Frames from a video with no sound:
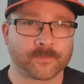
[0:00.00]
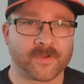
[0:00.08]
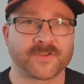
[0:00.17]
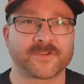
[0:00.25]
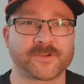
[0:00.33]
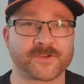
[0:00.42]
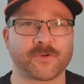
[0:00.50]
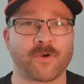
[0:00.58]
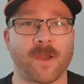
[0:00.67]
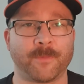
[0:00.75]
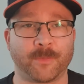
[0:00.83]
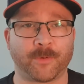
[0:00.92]
So
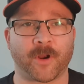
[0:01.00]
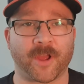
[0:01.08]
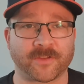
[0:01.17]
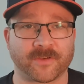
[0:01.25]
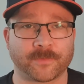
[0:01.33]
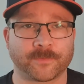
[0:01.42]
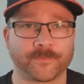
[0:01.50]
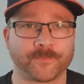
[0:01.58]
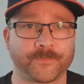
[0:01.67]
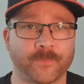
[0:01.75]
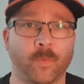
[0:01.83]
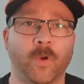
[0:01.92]
describe your product.
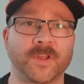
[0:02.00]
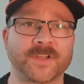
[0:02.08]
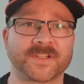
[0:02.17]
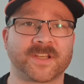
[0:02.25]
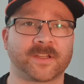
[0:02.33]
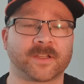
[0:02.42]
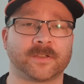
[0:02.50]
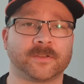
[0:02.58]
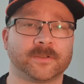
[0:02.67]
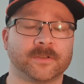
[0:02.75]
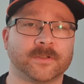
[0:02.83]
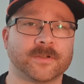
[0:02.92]
What are you selling?
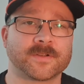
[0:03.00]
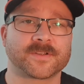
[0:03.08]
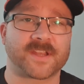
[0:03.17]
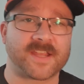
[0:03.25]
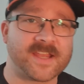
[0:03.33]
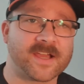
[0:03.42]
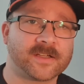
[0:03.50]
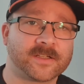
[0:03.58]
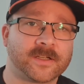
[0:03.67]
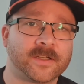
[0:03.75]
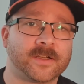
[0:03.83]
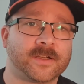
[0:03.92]
So here
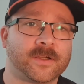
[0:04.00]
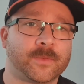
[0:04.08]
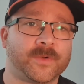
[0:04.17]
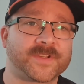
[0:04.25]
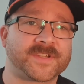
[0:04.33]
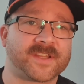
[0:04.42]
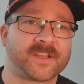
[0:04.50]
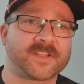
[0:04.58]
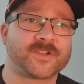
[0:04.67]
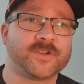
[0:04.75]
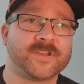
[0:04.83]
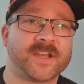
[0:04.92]
we're selling a
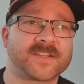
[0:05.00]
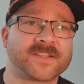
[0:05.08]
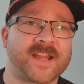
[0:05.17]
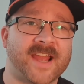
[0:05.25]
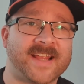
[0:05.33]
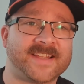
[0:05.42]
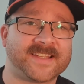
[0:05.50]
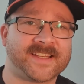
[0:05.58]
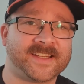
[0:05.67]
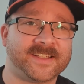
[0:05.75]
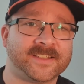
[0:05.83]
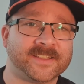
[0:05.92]

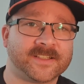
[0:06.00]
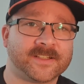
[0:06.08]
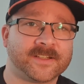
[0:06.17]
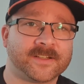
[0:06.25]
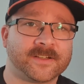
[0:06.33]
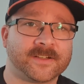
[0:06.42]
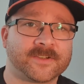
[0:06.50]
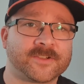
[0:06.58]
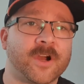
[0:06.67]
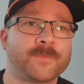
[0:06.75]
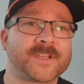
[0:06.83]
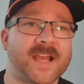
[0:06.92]
2018
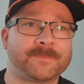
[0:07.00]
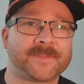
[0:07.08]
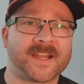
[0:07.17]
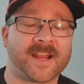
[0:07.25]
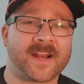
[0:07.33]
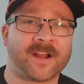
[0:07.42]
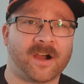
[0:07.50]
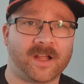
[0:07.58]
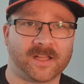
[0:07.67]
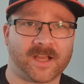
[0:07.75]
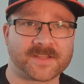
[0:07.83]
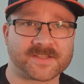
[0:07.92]
Topps Update and
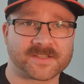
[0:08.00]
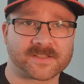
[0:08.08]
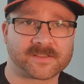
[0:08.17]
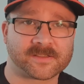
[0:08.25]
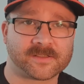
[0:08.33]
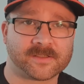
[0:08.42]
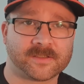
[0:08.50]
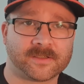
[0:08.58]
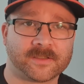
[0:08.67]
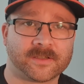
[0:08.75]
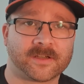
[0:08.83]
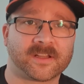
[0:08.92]
Highlights
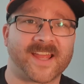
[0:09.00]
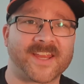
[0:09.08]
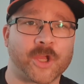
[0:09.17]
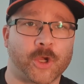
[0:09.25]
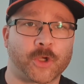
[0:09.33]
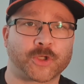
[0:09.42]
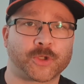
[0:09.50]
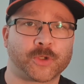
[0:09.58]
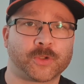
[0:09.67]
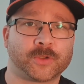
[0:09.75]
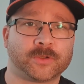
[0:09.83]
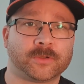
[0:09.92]
Clayton Kershaw
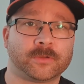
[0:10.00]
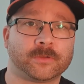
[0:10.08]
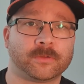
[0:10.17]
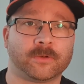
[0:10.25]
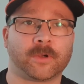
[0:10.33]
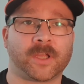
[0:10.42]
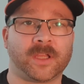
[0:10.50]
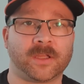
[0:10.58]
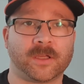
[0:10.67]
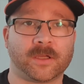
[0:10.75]
rookie.